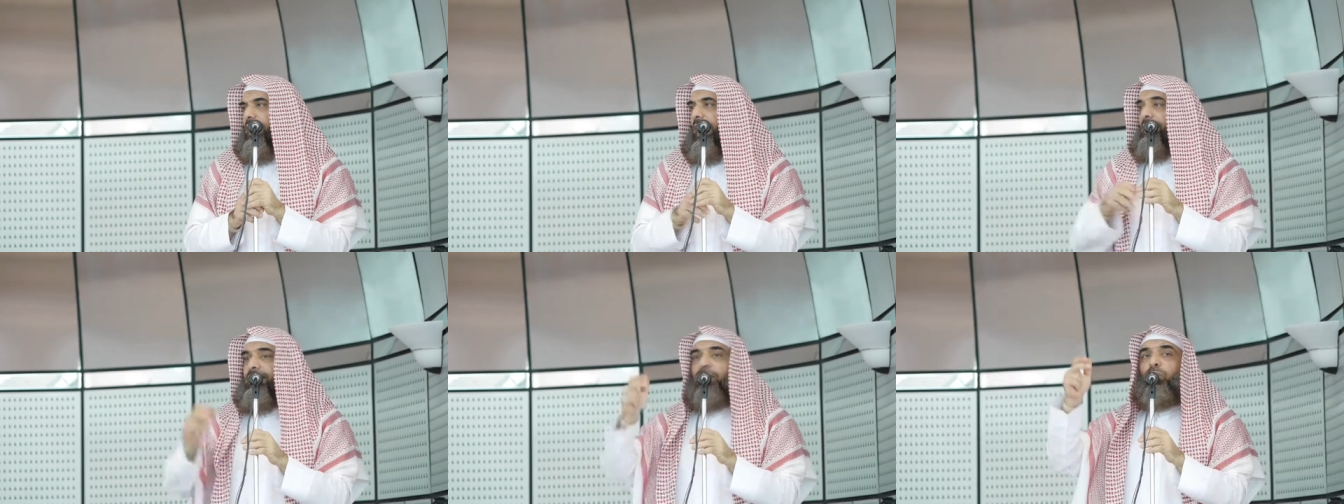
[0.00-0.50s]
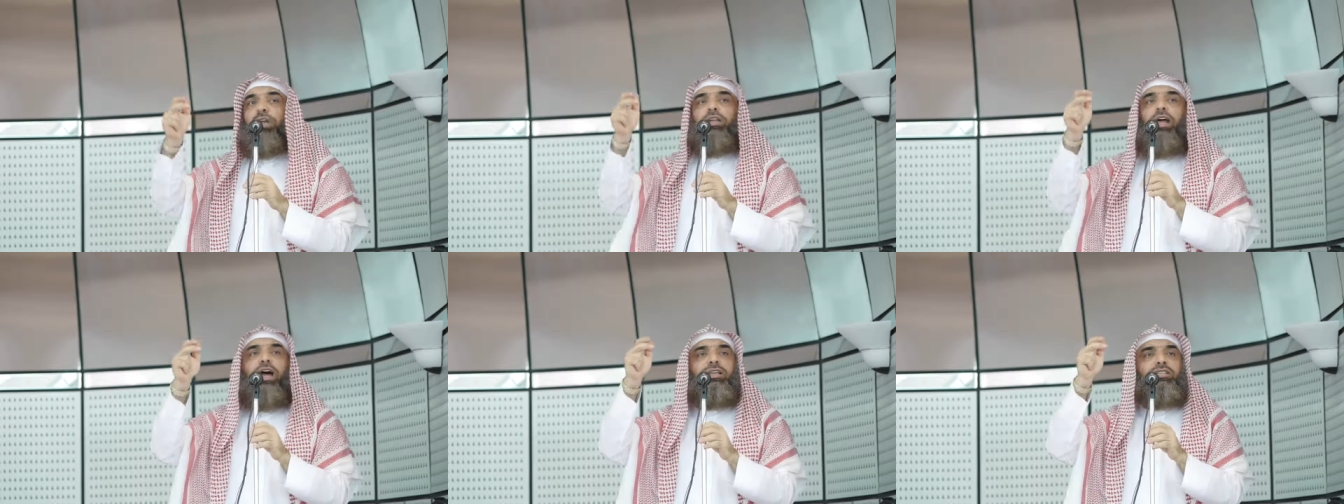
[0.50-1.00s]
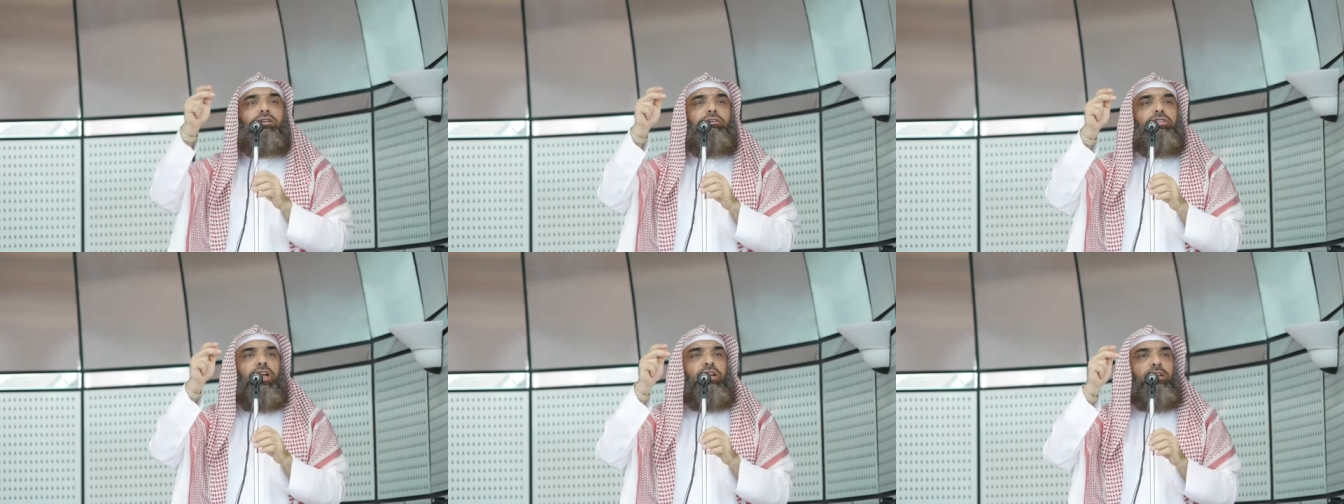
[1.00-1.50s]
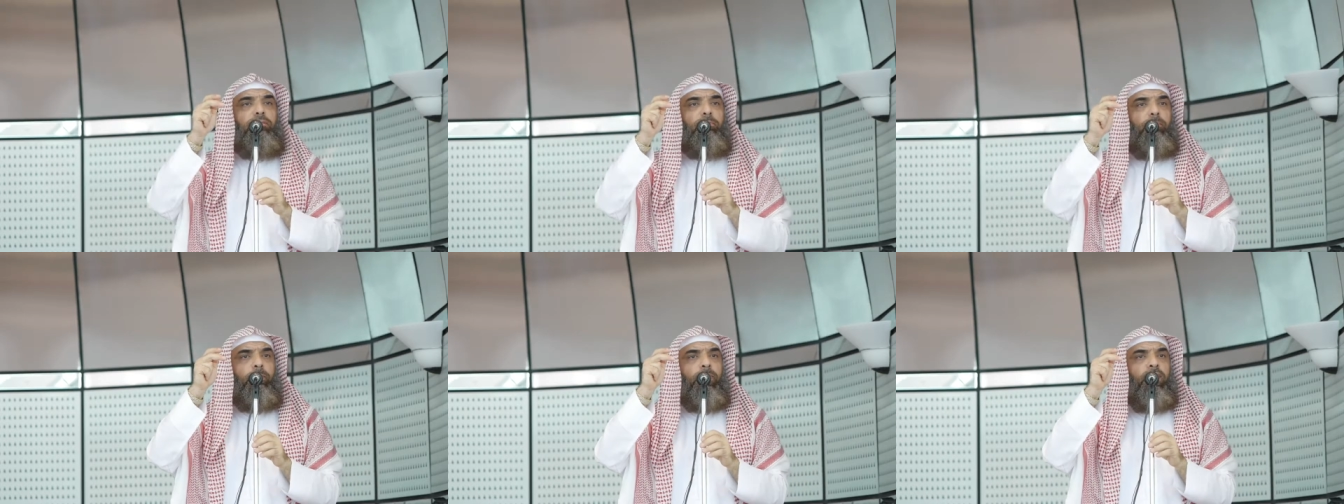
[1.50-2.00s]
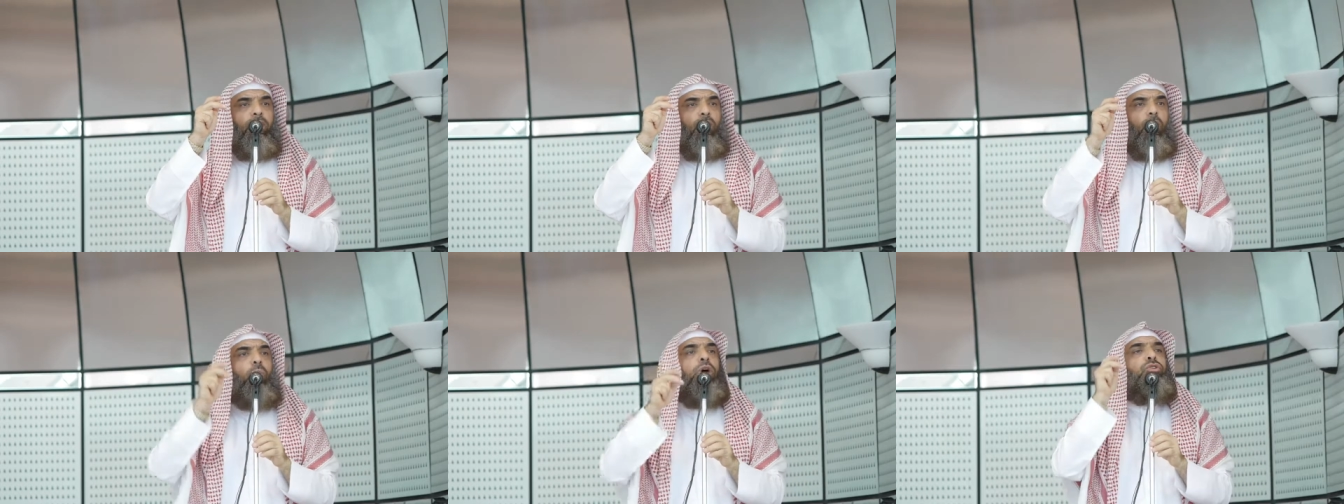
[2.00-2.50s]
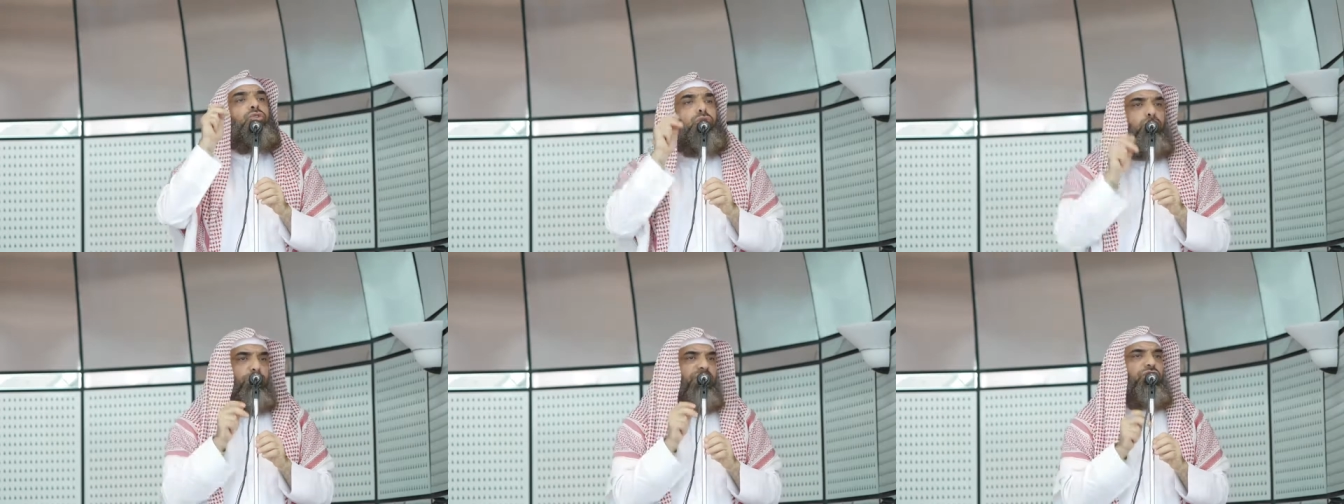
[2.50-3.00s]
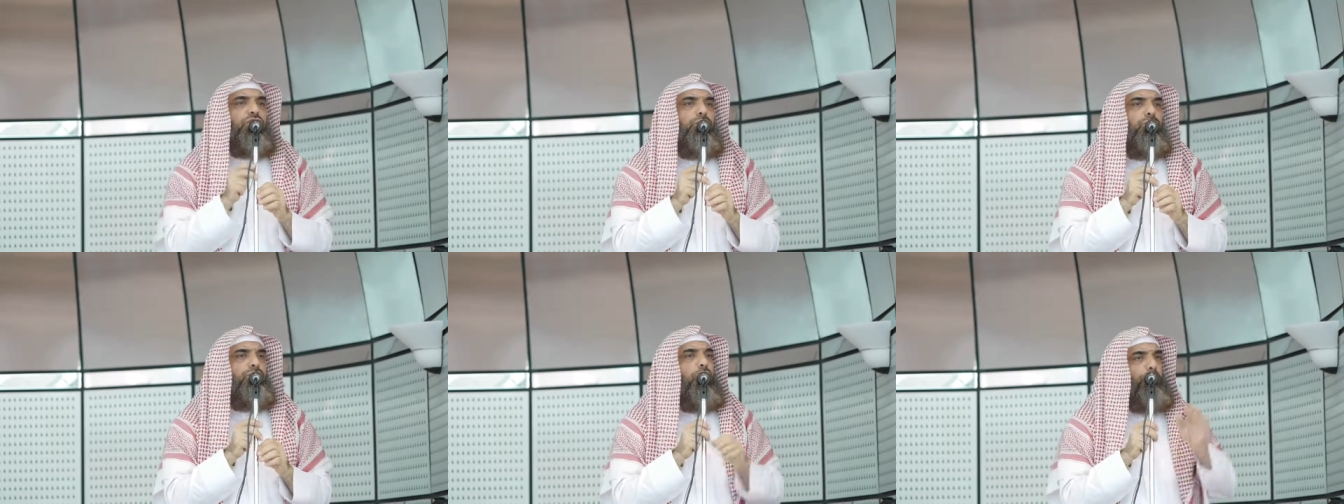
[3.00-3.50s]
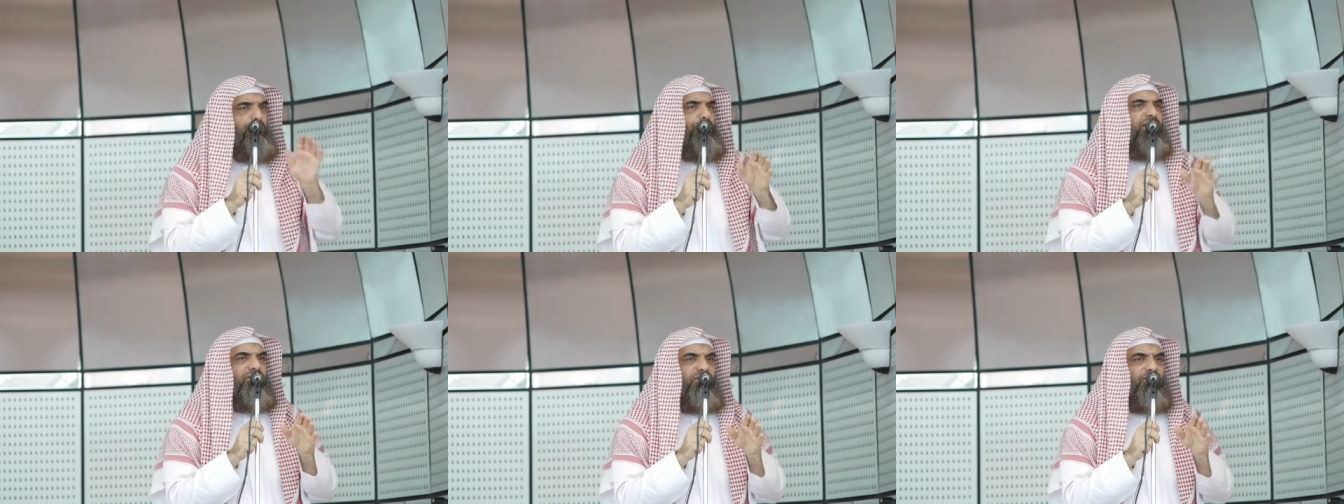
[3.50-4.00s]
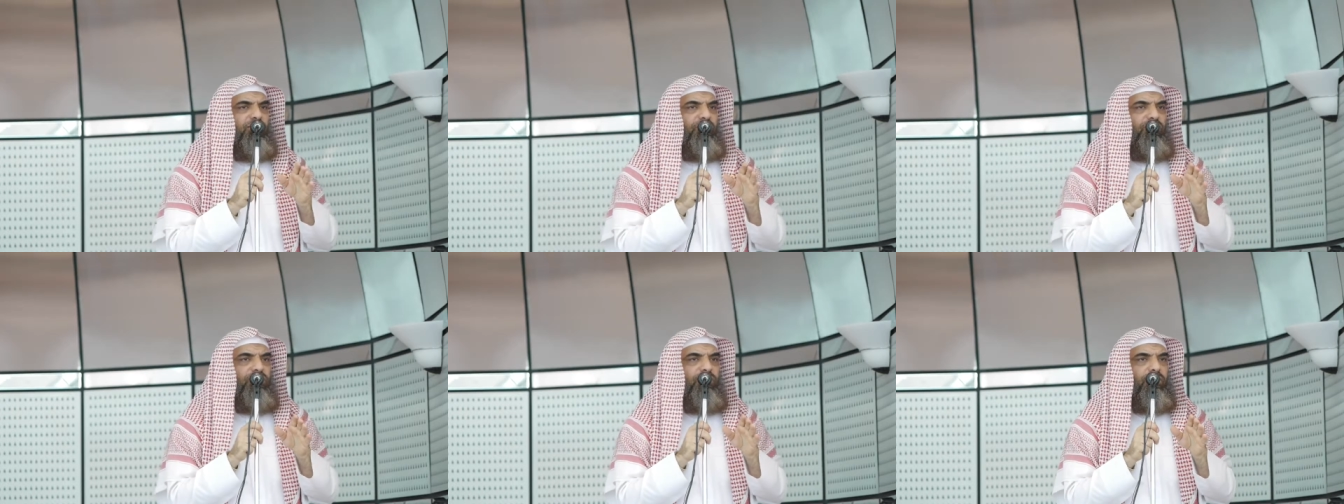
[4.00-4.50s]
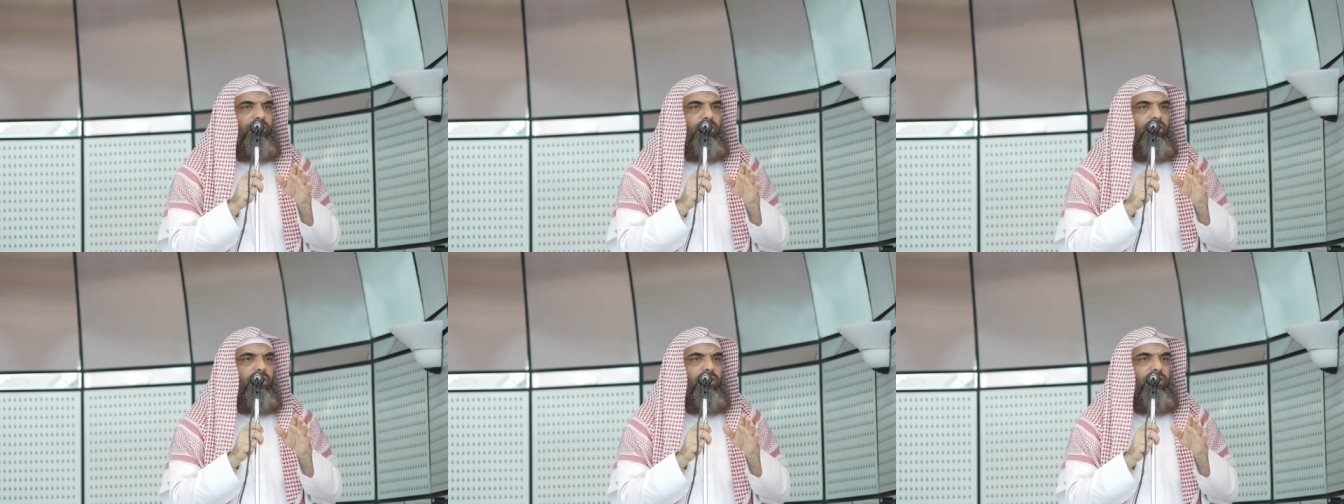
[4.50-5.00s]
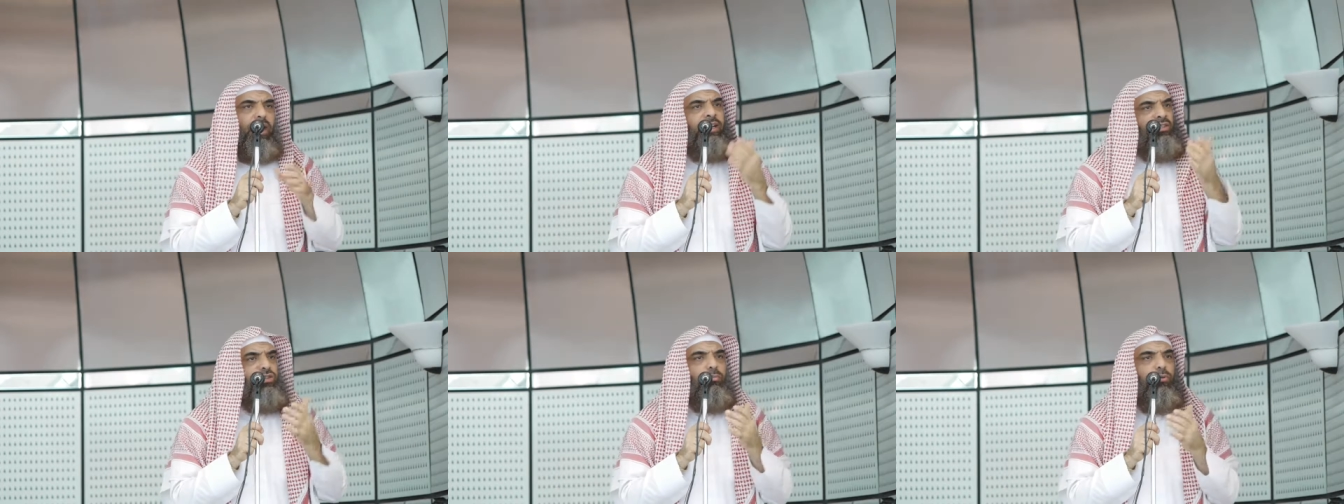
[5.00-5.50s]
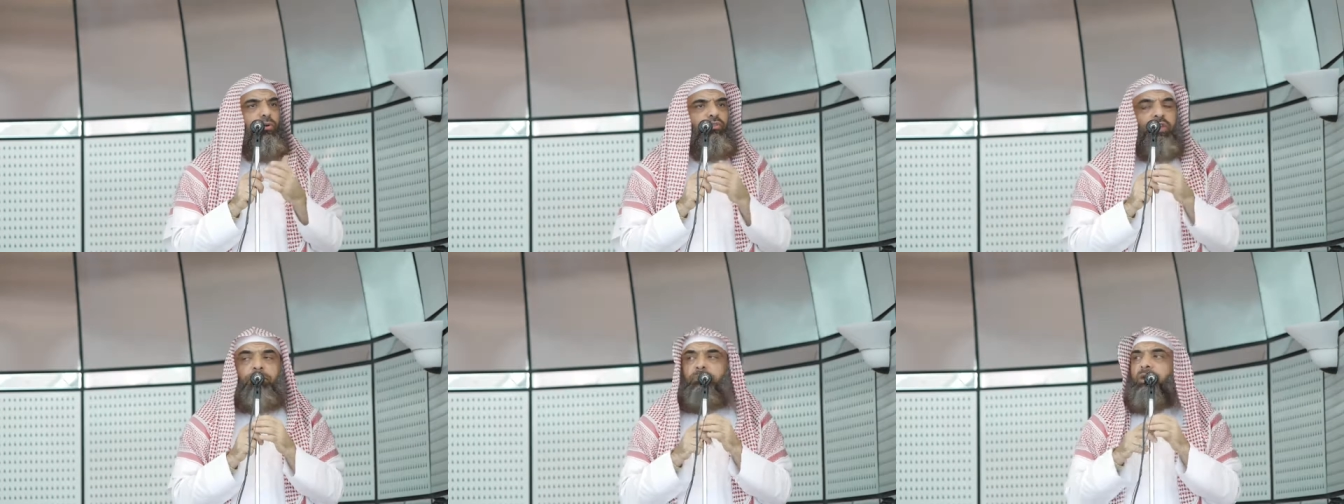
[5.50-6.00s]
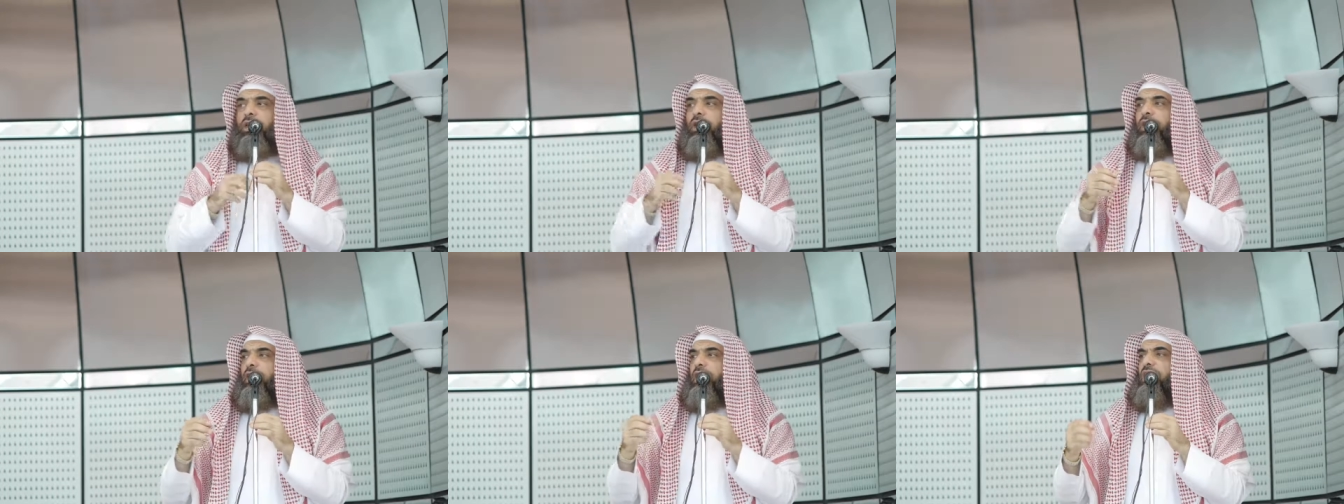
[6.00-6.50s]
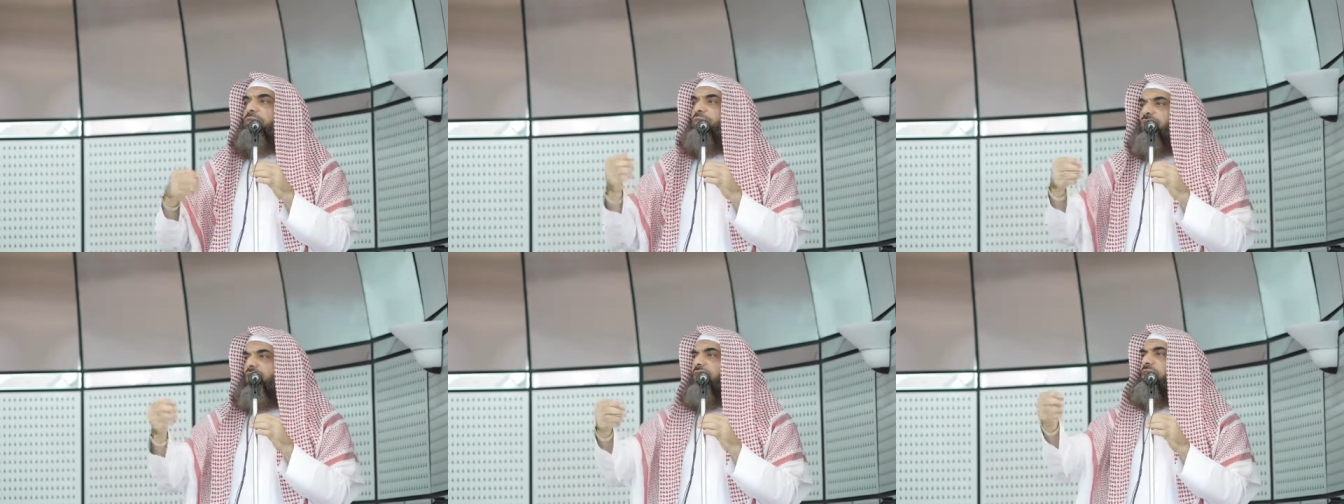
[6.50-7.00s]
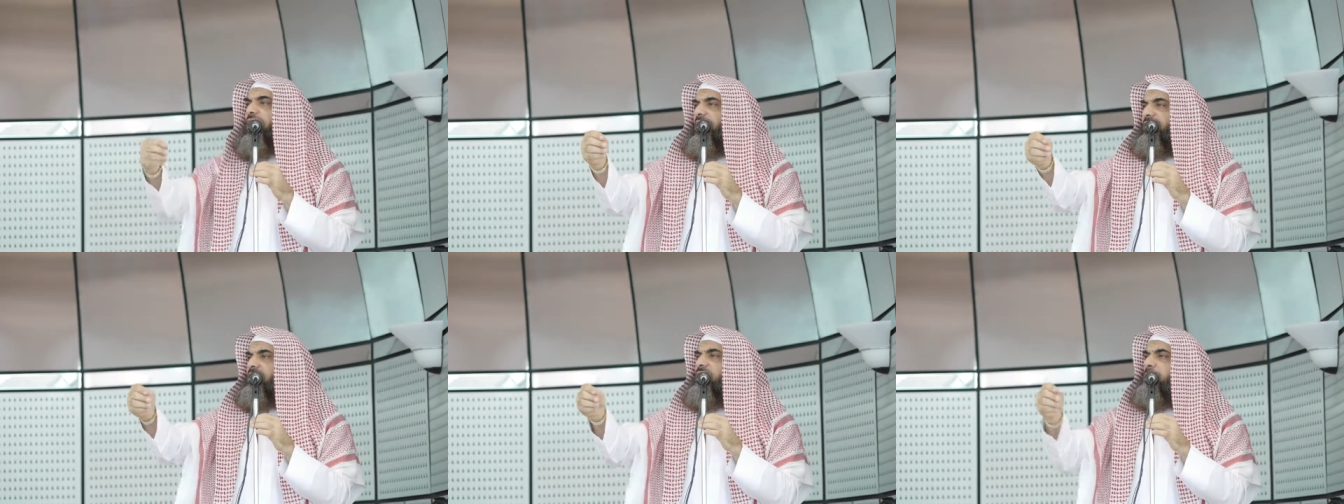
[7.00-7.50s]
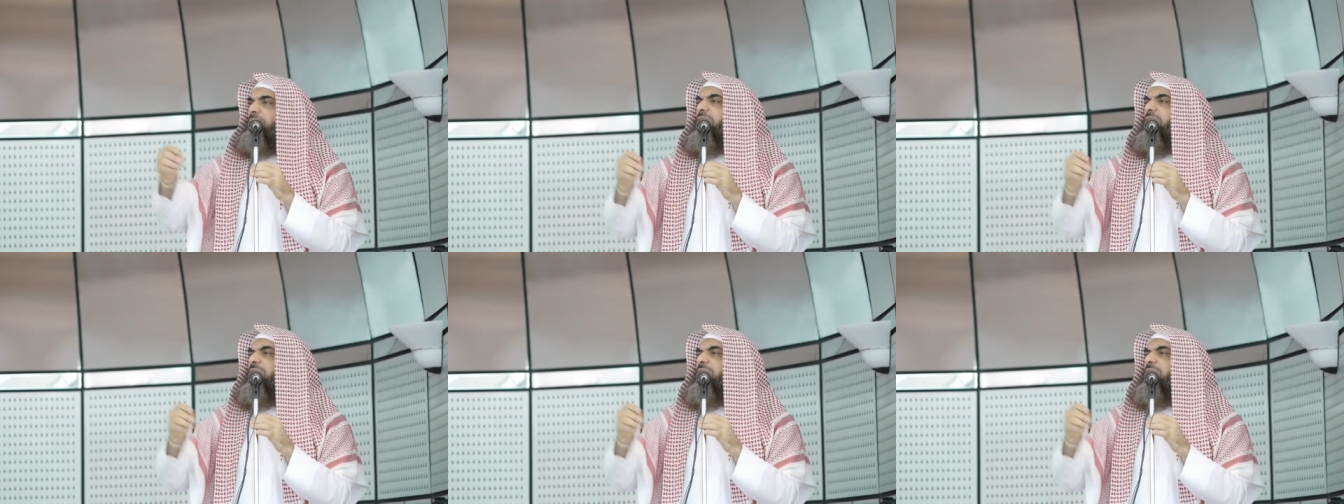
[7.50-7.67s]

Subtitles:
And that when Allah Azza wa Jal wants to rescue the oppressed and support them, He facilitates the